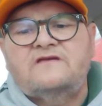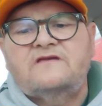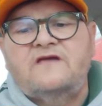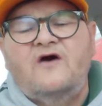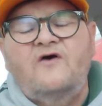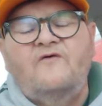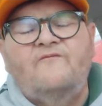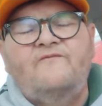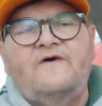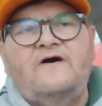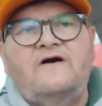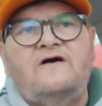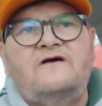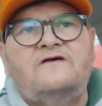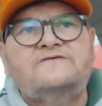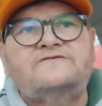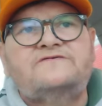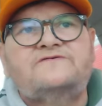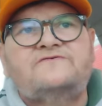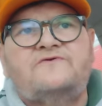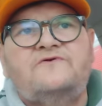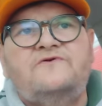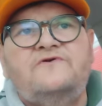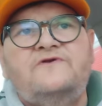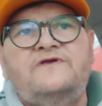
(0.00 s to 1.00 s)
Go Vols,
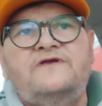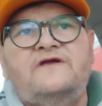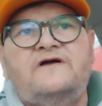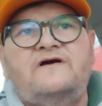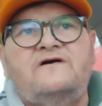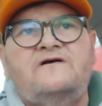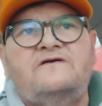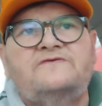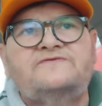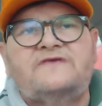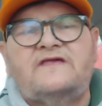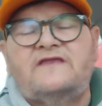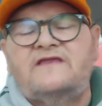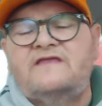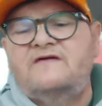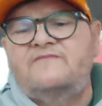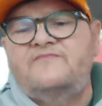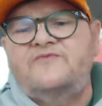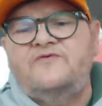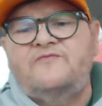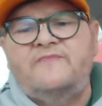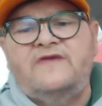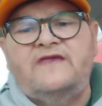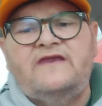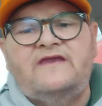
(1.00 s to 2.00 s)
screw y'alls. I
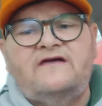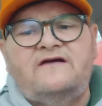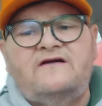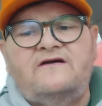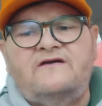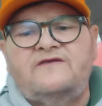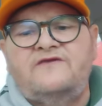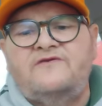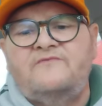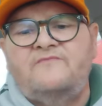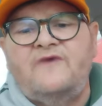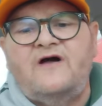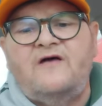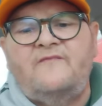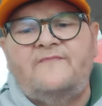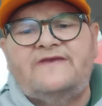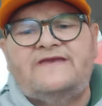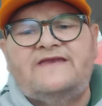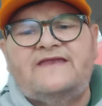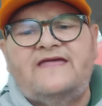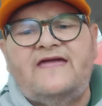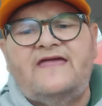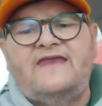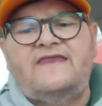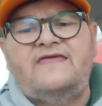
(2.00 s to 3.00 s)
love you, mean it. Hug your mom
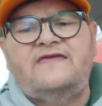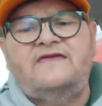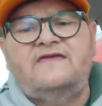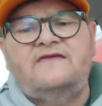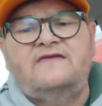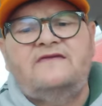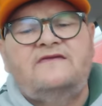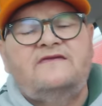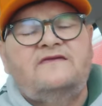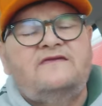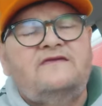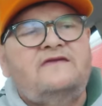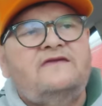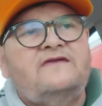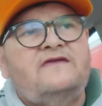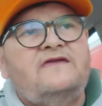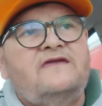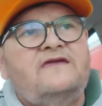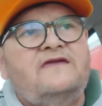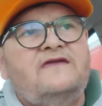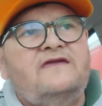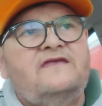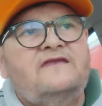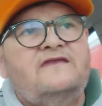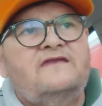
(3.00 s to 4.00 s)
and daddy,
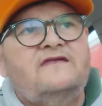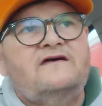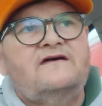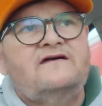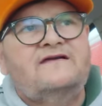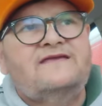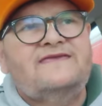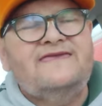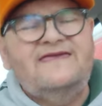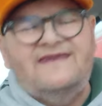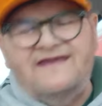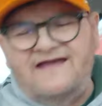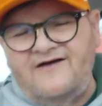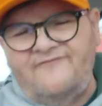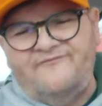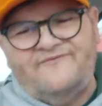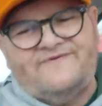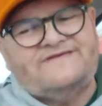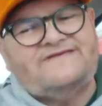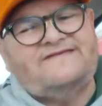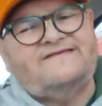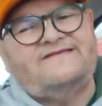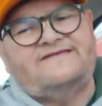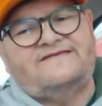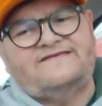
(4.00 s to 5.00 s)
and uh, get off
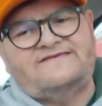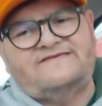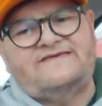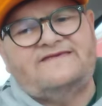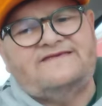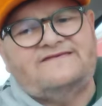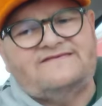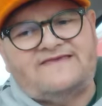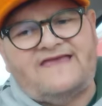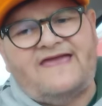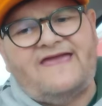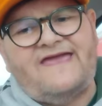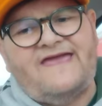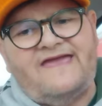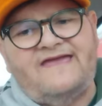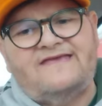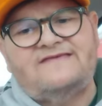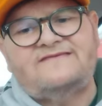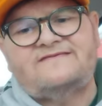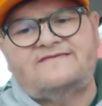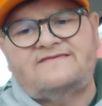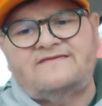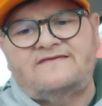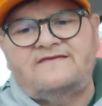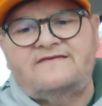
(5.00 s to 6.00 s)
of Tennessee's
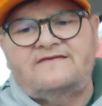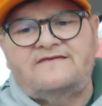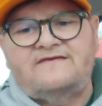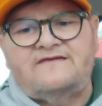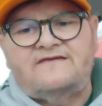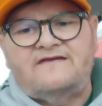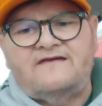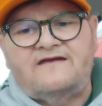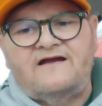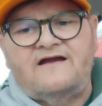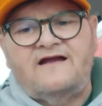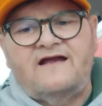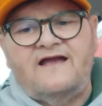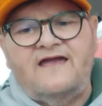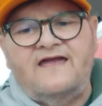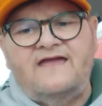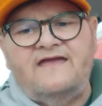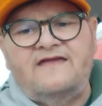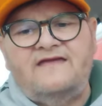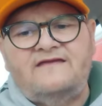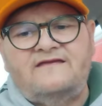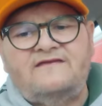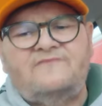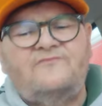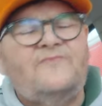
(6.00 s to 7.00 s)
ass. All
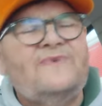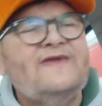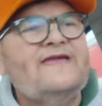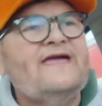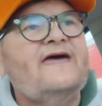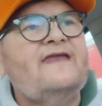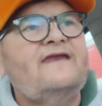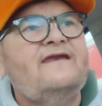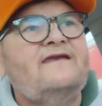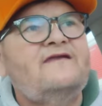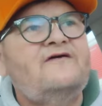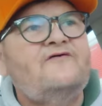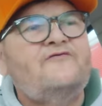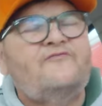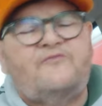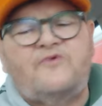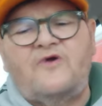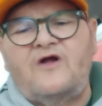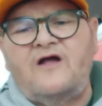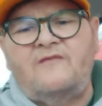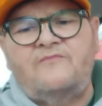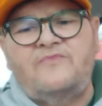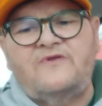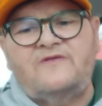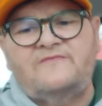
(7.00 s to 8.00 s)
right, we got enough
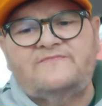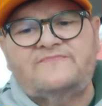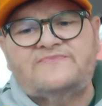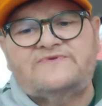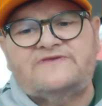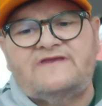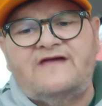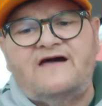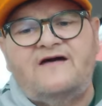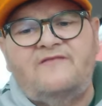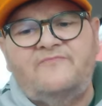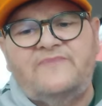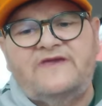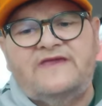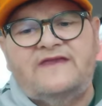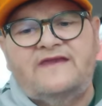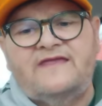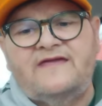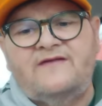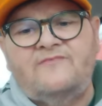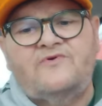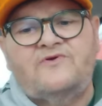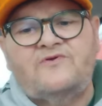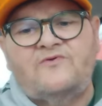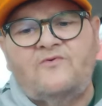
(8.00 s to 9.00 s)
problems not being
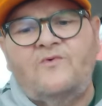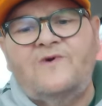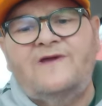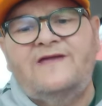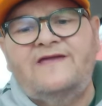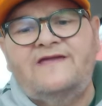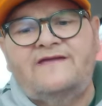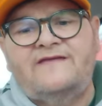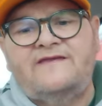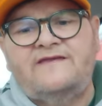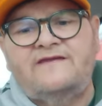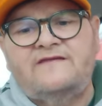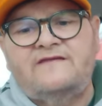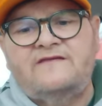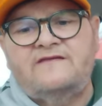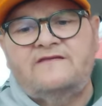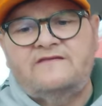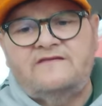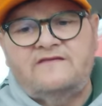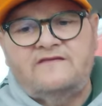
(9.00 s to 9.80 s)
able to win,